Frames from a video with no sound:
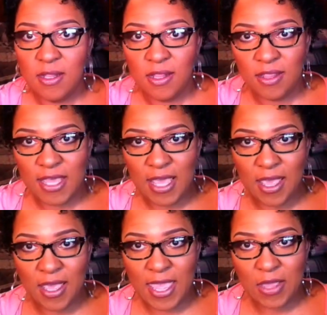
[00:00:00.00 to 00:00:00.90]
the
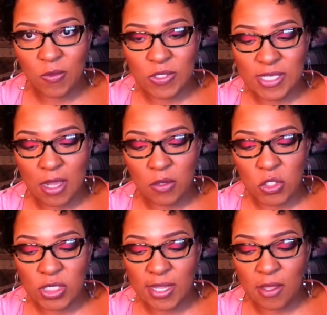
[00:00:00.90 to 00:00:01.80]
uh, Eco Styler
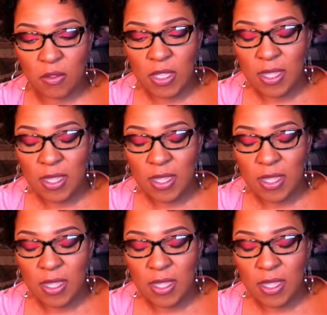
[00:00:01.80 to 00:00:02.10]
Gel.